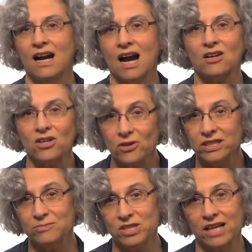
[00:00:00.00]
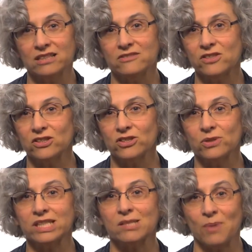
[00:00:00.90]
Our current objectives are to
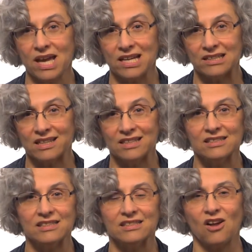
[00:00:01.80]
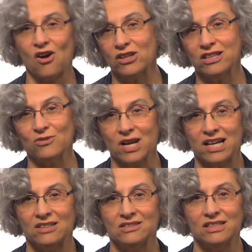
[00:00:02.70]
expand this
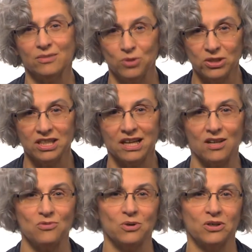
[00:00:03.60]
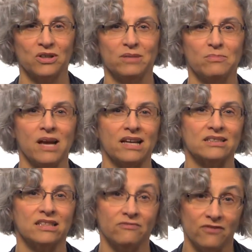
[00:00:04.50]
on-the-ground community health worker
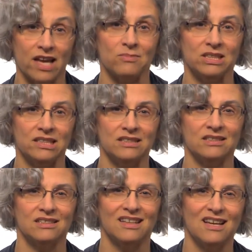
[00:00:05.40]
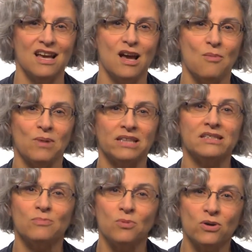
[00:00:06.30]
impact in families by
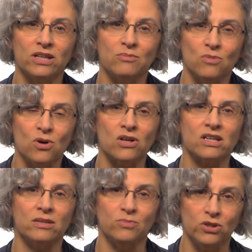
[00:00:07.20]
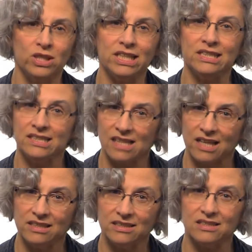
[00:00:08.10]
supporting more community
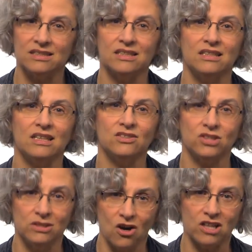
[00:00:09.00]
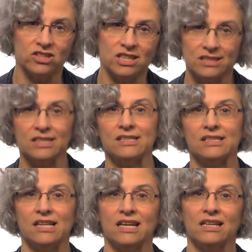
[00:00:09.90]
sites to launch and
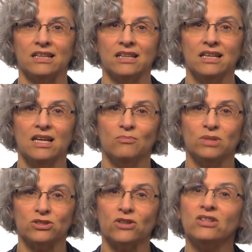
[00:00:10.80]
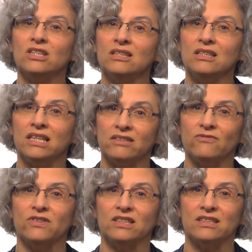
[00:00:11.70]
sustain maternal
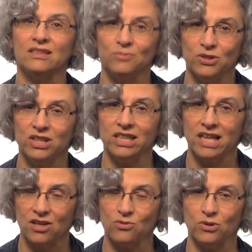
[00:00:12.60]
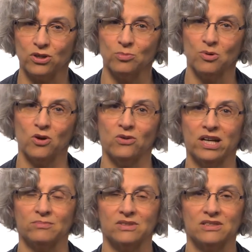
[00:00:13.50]
infant community health worker
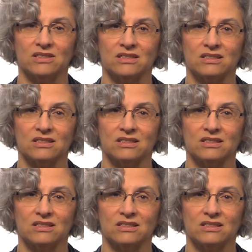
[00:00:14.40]
programs,